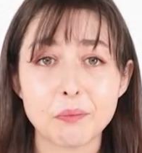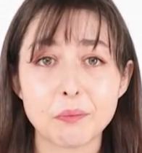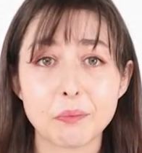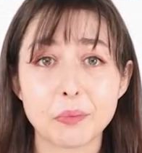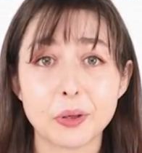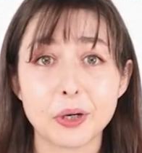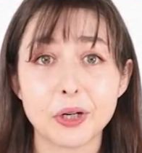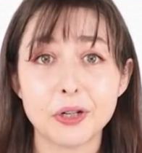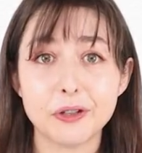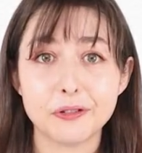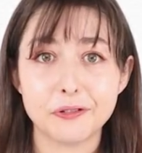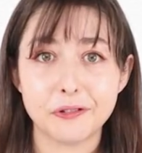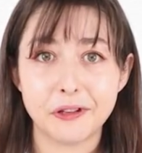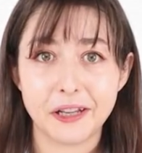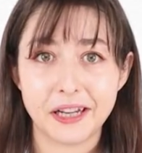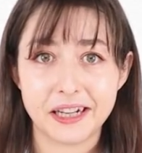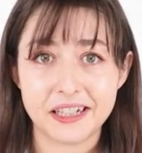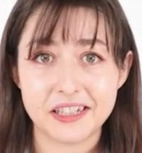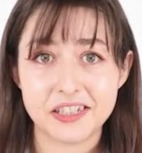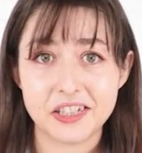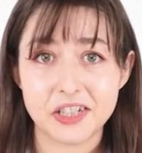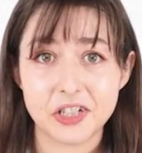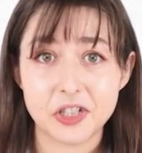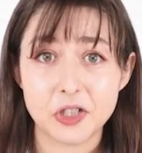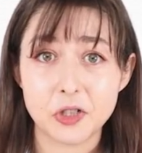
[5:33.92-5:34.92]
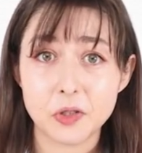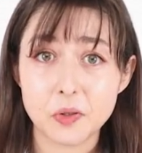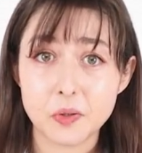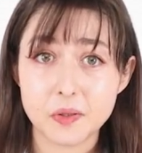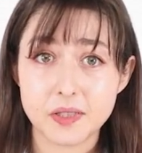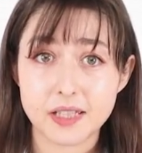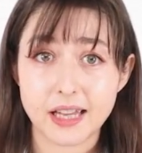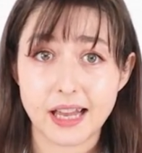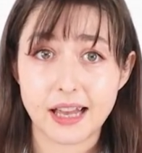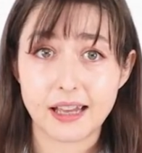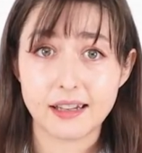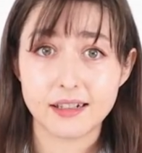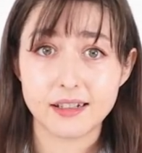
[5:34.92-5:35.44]
Perfect. You
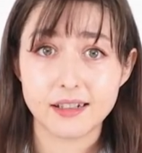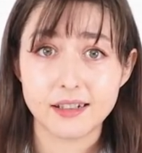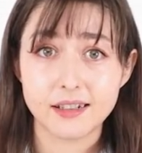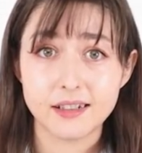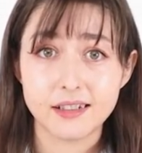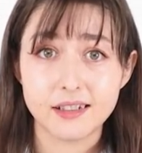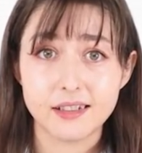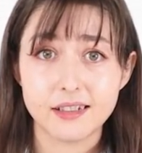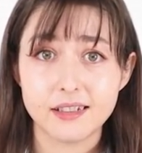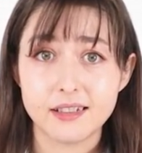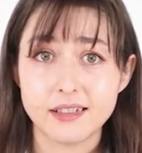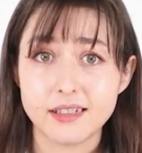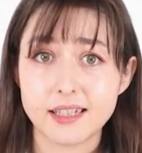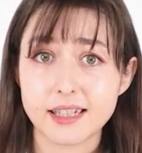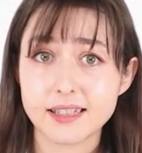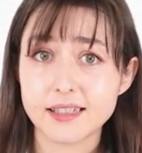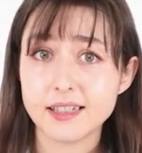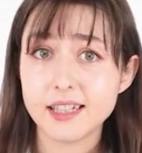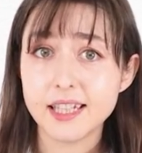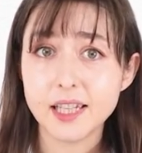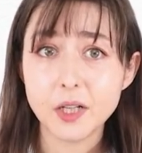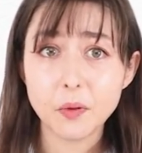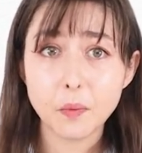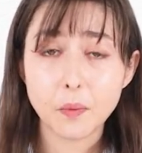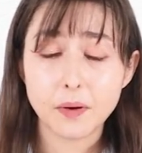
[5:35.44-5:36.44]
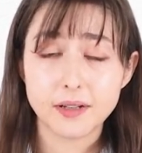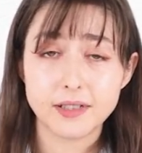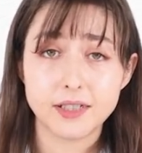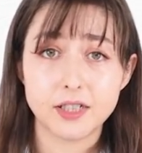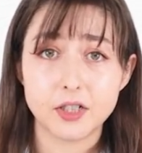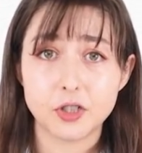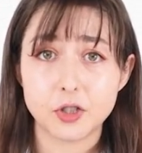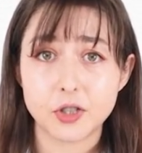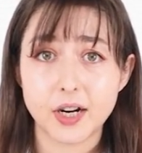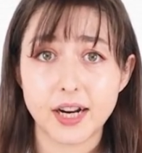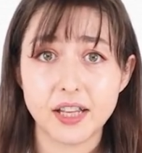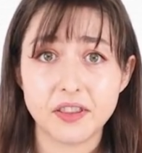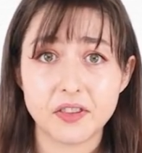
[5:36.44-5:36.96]
said, doesn't he want to
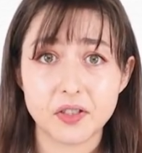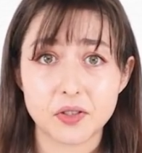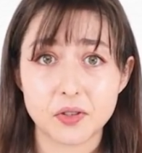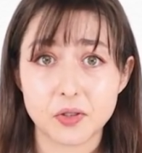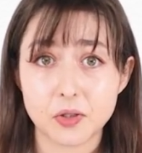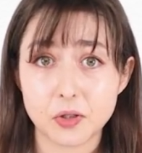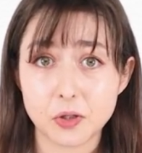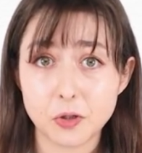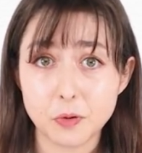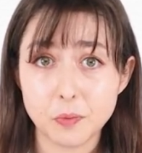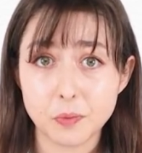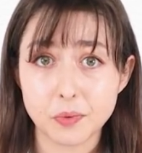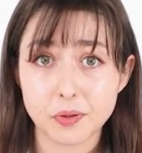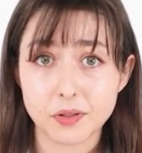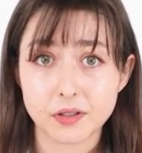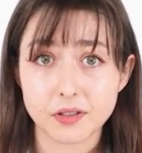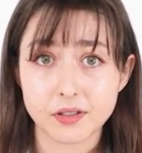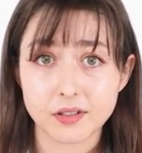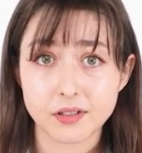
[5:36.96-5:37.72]
try the soup?